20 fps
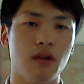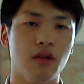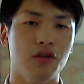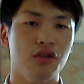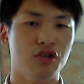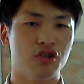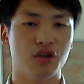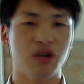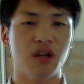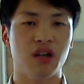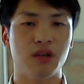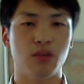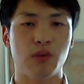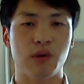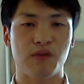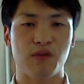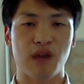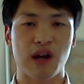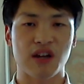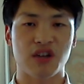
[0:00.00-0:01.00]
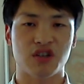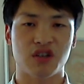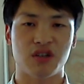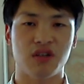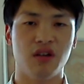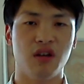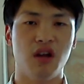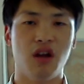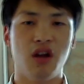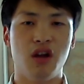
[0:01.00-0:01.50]
You turn on the
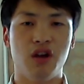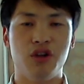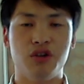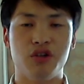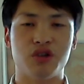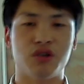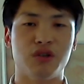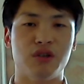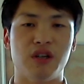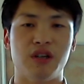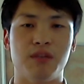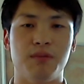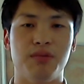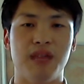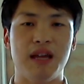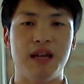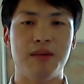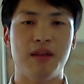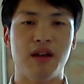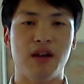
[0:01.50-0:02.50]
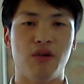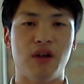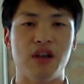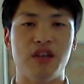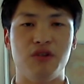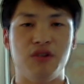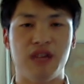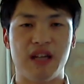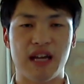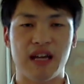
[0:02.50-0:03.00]
Refraction, you turn on the Blade Mail,
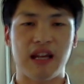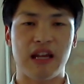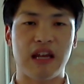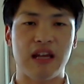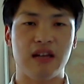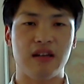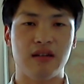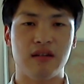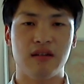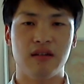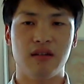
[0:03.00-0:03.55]
and you get hit.